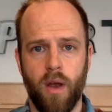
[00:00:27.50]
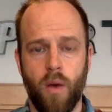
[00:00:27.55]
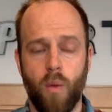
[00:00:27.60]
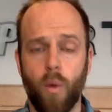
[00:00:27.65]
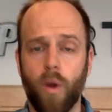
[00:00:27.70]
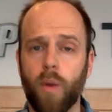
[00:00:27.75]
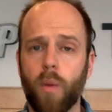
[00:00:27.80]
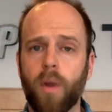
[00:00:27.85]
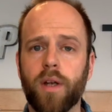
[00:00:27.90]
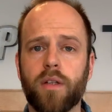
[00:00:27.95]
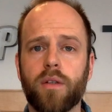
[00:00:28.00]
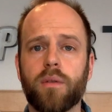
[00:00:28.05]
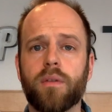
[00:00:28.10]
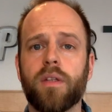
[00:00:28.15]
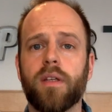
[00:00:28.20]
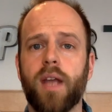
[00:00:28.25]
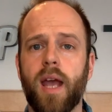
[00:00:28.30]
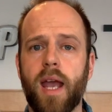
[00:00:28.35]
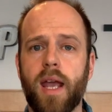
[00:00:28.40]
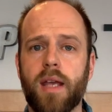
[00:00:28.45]
What I want to do
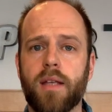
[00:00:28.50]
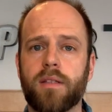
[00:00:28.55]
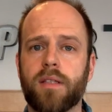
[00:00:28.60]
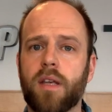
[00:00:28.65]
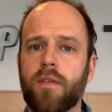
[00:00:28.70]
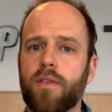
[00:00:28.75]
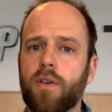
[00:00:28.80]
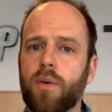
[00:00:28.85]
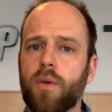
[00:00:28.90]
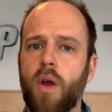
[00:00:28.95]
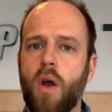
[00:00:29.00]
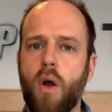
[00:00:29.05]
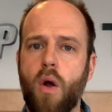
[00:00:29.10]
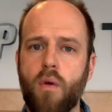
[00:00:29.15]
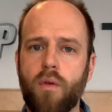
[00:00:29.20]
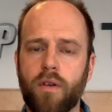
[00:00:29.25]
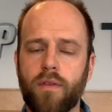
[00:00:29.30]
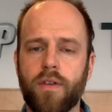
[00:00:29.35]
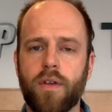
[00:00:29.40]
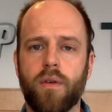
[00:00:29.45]
today is give you an
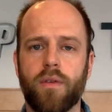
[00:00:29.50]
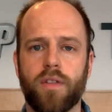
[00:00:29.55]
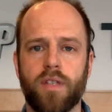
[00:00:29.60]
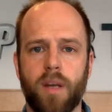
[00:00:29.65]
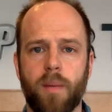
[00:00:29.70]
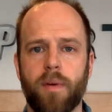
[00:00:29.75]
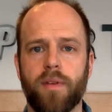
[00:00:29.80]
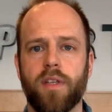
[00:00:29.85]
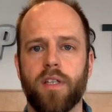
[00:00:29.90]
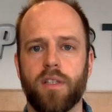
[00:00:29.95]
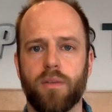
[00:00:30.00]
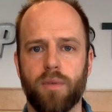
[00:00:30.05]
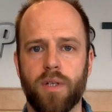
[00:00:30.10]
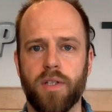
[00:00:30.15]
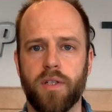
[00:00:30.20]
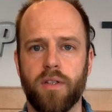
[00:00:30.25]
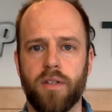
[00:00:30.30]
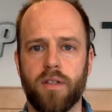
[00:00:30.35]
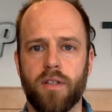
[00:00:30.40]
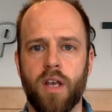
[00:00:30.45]
overview of some of these
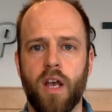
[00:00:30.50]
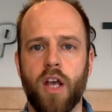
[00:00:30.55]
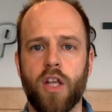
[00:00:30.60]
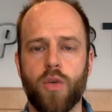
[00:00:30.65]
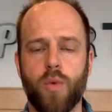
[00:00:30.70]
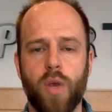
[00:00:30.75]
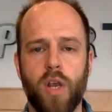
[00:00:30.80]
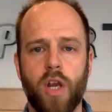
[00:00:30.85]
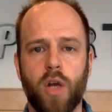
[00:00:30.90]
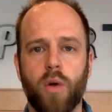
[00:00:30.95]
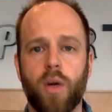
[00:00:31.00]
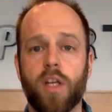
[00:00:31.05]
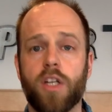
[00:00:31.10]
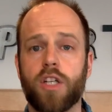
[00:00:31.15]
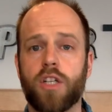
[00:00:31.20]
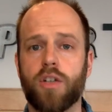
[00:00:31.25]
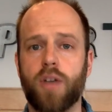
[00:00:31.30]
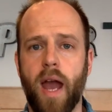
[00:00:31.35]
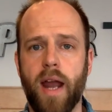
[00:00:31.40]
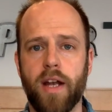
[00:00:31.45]
reasons so we can create
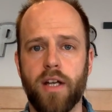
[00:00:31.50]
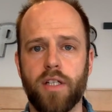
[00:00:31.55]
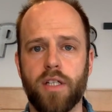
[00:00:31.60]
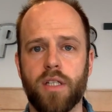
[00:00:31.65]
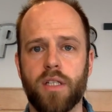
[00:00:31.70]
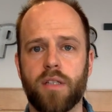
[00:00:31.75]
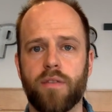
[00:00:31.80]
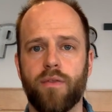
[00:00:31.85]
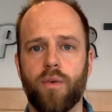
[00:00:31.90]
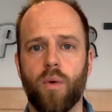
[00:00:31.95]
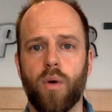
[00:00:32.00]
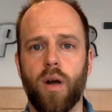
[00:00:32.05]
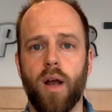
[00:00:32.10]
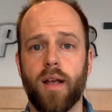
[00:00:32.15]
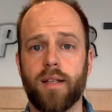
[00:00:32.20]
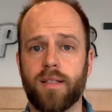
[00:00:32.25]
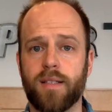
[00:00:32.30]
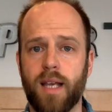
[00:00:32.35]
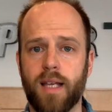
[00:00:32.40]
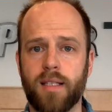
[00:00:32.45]
strategies for
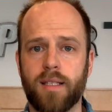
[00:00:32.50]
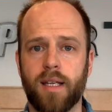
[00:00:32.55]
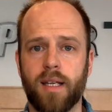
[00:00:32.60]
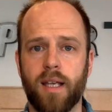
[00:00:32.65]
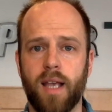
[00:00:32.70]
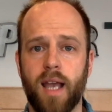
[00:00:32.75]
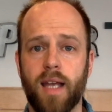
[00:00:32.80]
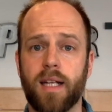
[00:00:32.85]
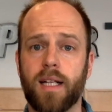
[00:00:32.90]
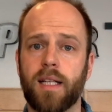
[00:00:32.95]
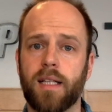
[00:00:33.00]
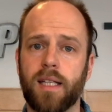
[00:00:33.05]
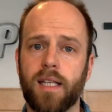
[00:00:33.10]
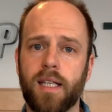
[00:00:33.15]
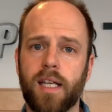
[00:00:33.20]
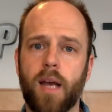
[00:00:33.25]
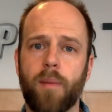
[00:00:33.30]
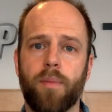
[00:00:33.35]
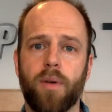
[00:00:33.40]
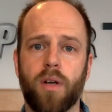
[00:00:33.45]
assessing and
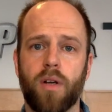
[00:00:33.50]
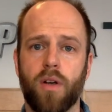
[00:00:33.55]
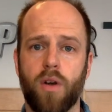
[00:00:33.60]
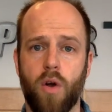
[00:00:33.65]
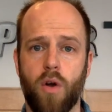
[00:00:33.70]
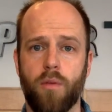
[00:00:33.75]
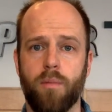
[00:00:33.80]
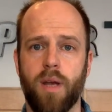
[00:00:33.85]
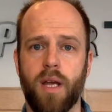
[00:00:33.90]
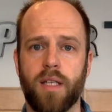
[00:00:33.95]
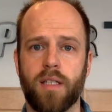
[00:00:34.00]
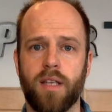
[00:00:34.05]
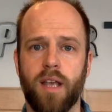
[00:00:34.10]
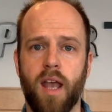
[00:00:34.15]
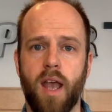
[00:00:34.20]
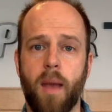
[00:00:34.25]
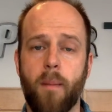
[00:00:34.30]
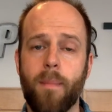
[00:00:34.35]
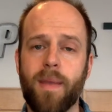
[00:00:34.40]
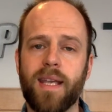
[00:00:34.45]
cleaning up your code base,
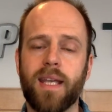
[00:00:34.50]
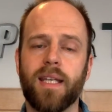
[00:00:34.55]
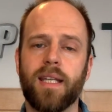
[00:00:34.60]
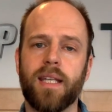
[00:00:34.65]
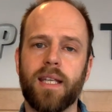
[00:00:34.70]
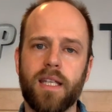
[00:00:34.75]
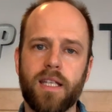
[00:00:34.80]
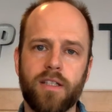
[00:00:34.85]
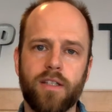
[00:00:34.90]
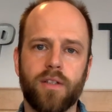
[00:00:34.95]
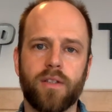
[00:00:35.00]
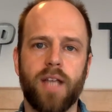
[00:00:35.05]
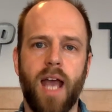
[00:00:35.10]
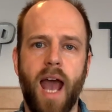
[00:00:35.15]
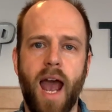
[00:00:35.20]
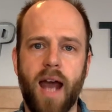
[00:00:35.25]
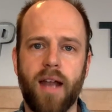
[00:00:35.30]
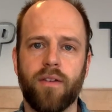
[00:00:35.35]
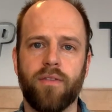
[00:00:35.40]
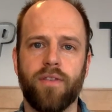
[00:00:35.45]
making it easier to
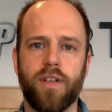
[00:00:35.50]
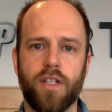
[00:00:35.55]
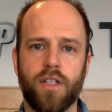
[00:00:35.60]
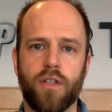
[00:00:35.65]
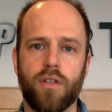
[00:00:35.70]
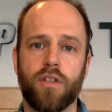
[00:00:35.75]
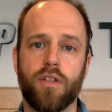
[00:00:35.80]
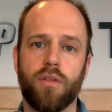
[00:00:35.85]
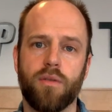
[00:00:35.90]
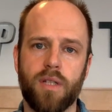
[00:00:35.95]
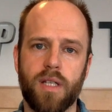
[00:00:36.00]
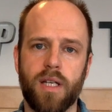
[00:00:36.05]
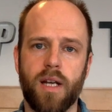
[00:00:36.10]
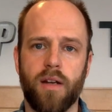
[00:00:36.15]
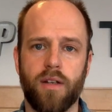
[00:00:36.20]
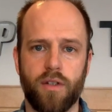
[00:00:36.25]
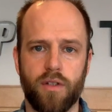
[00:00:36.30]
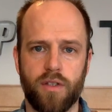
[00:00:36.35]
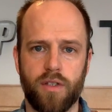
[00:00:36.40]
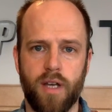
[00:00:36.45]
add the features you need
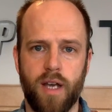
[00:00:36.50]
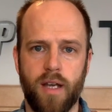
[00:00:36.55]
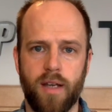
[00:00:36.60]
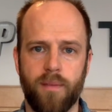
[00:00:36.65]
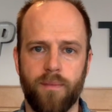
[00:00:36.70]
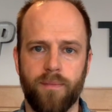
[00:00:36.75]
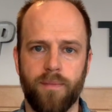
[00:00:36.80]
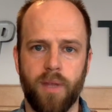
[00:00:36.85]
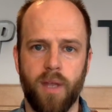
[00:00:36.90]
on your site.